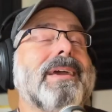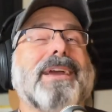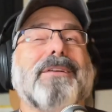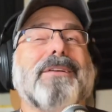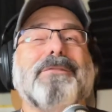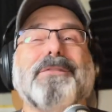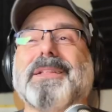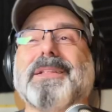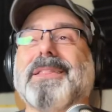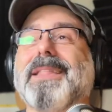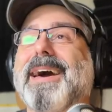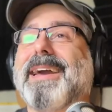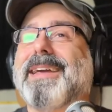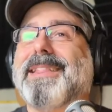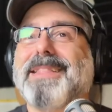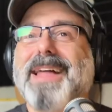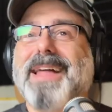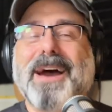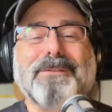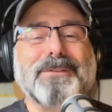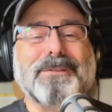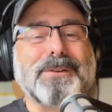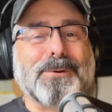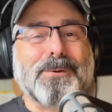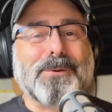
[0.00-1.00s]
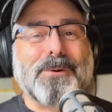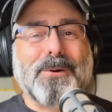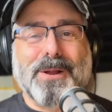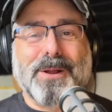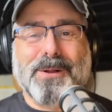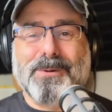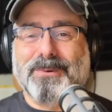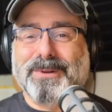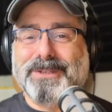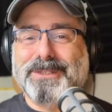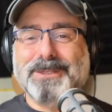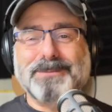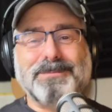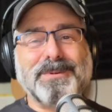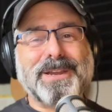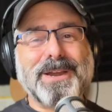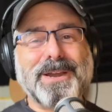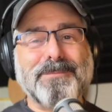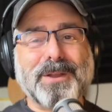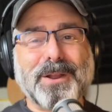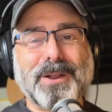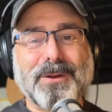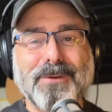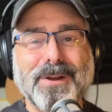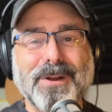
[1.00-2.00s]
If you like lavender oil, which is
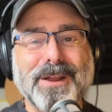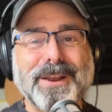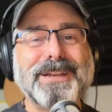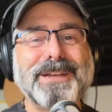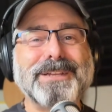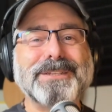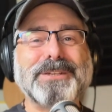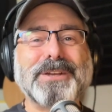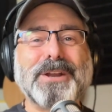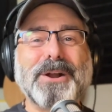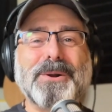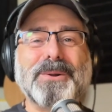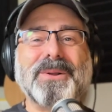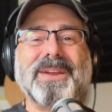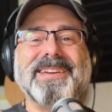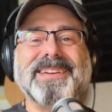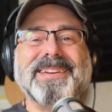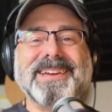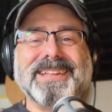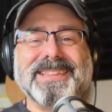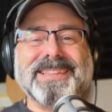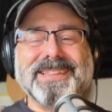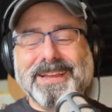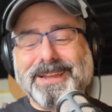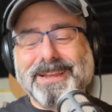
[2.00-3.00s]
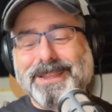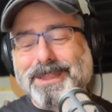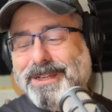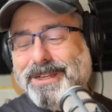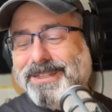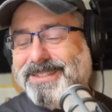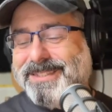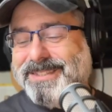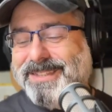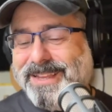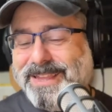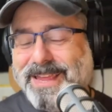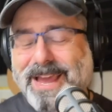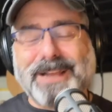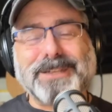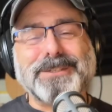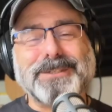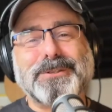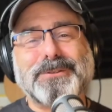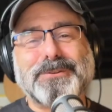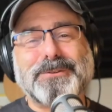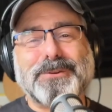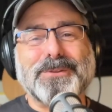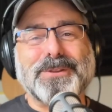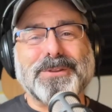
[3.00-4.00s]
becoming a running joke in, in this the
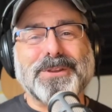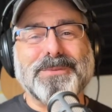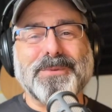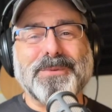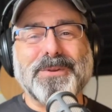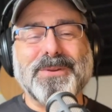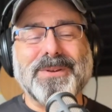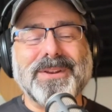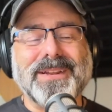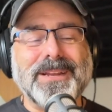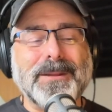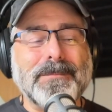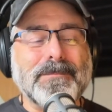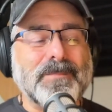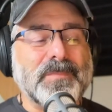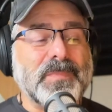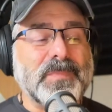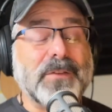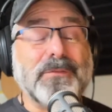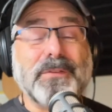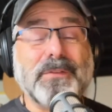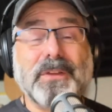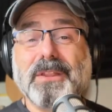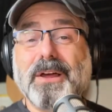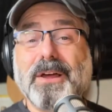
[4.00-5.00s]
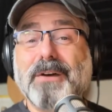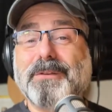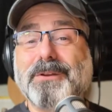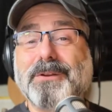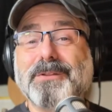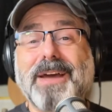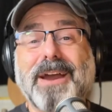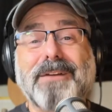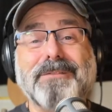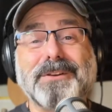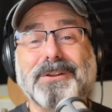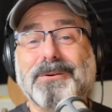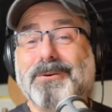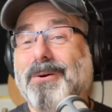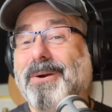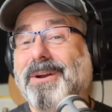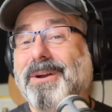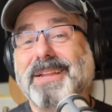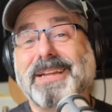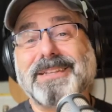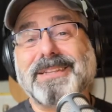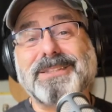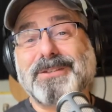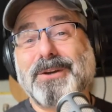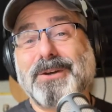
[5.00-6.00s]
anxious truth community, if you love your lavender
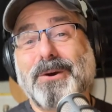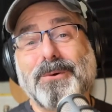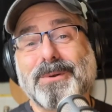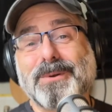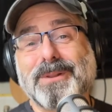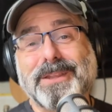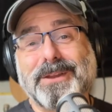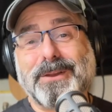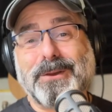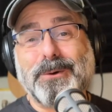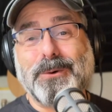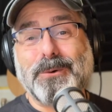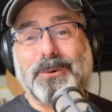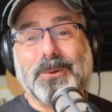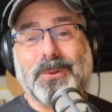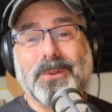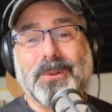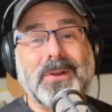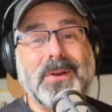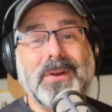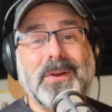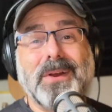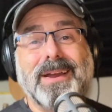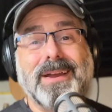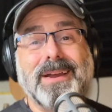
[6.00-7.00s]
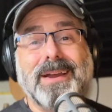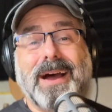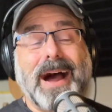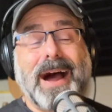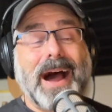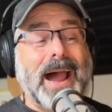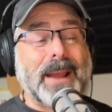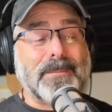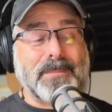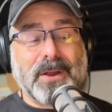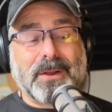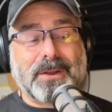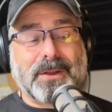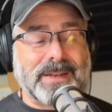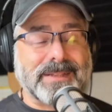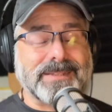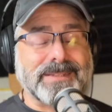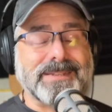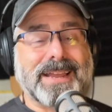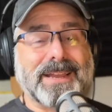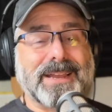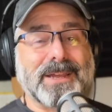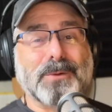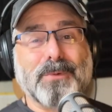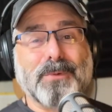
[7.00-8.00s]
oil, that's totally cool. I'm not going
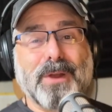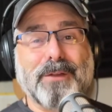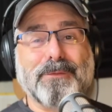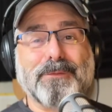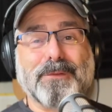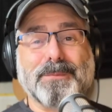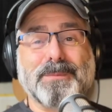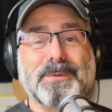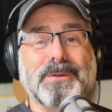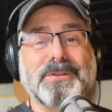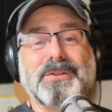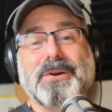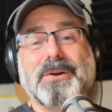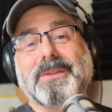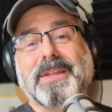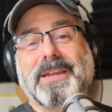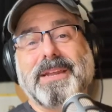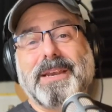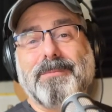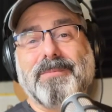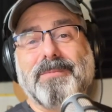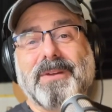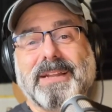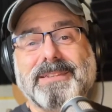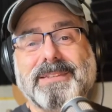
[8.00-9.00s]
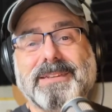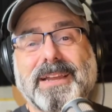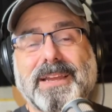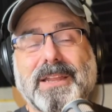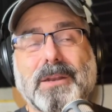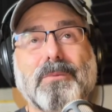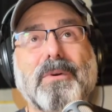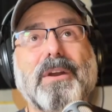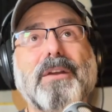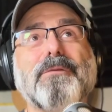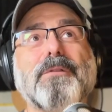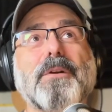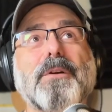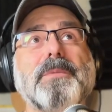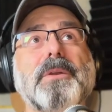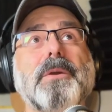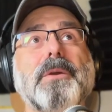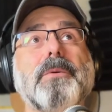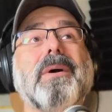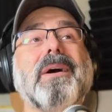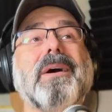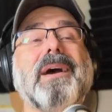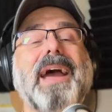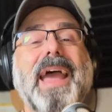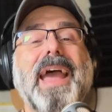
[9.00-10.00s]
to take it away from you. Don't let anybody take it away from
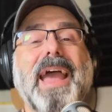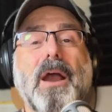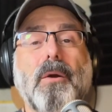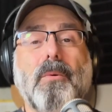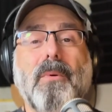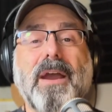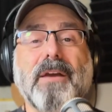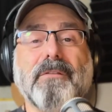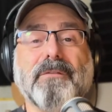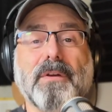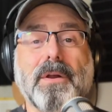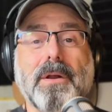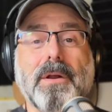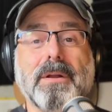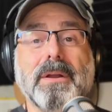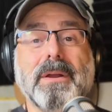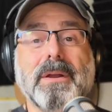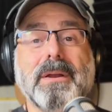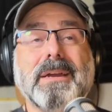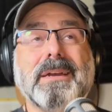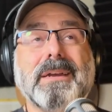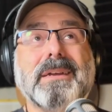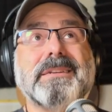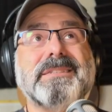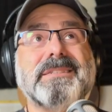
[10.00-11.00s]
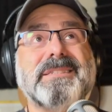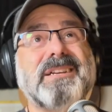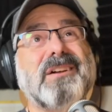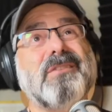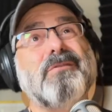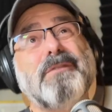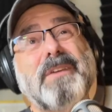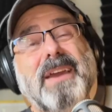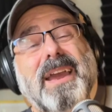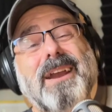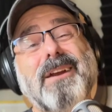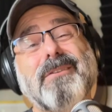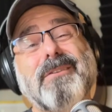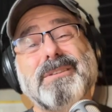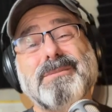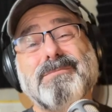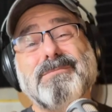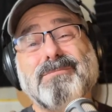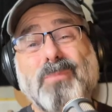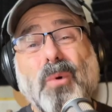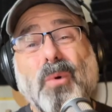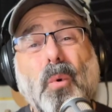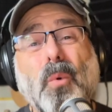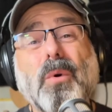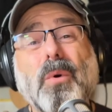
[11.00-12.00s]
you. However, self care is
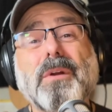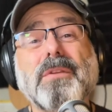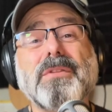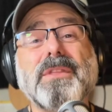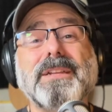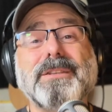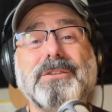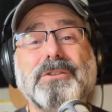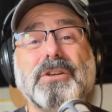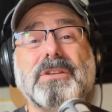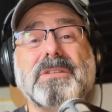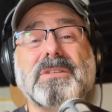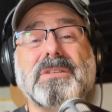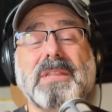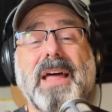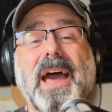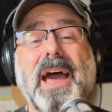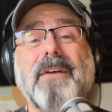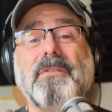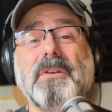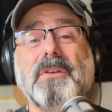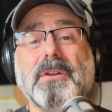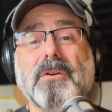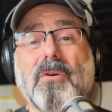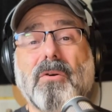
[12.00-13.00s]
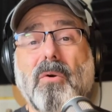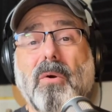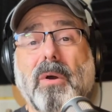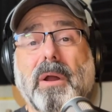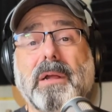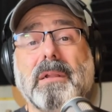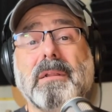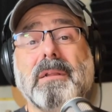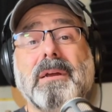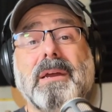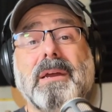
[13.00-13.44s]
more than just lavender oil.